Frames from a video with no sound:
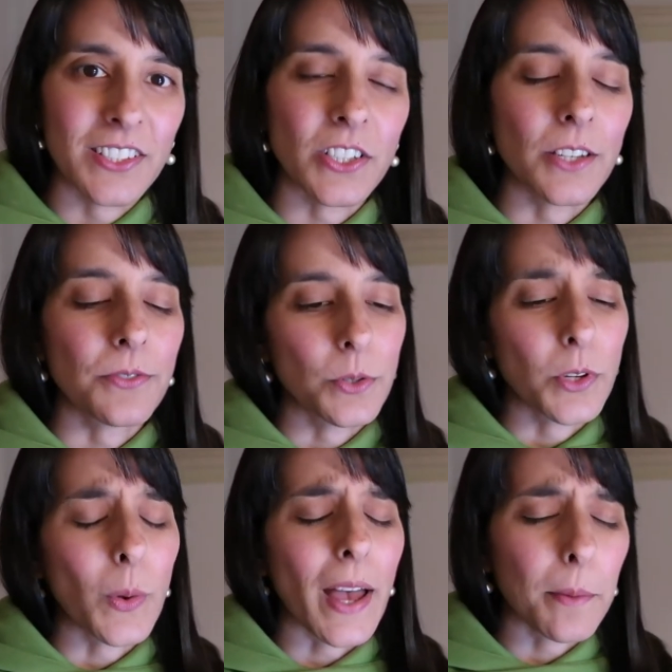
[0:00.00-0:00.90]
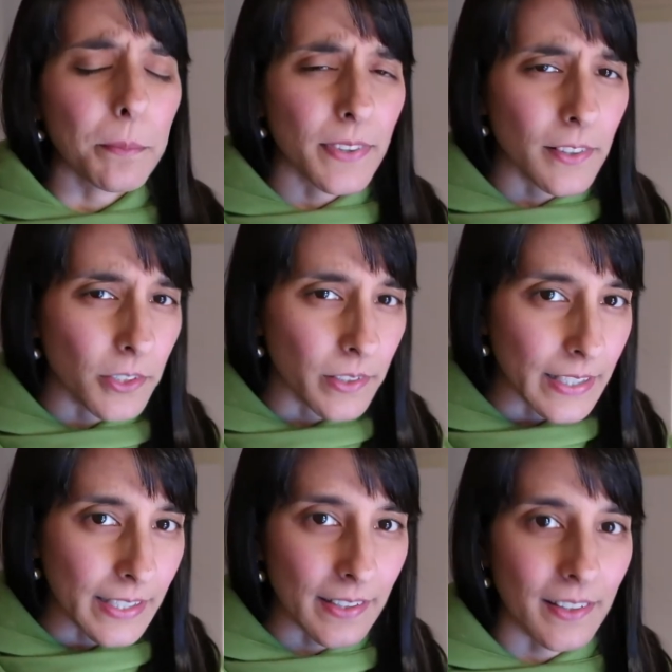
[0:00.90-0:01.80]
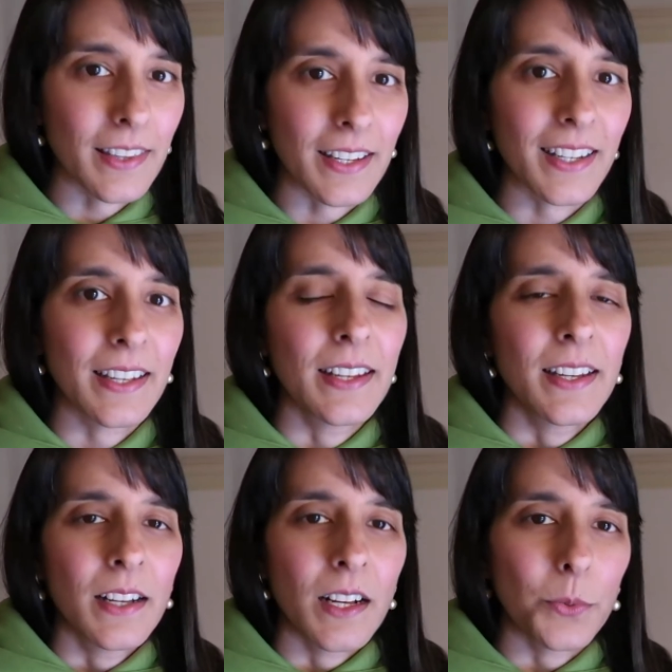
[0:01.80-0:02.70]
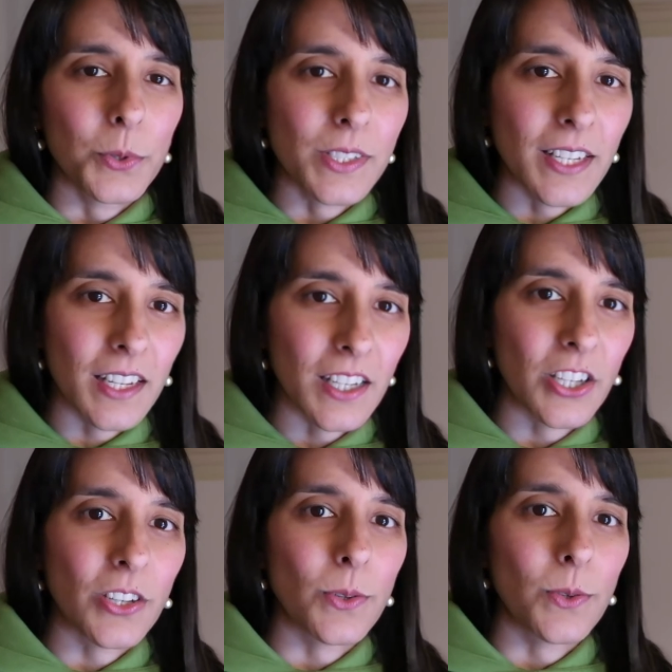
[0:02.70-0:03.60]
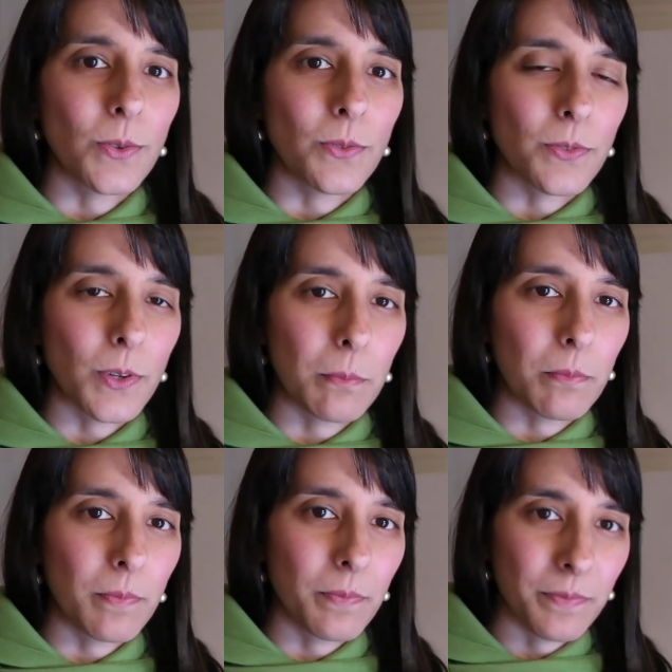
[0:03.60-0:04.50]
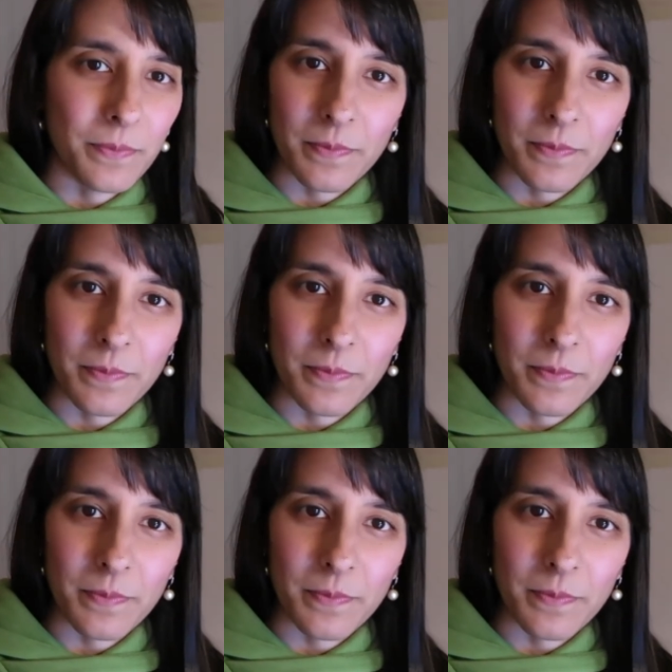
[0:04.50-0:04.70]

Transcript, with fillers: So if you know absolutely nothing, I will take you from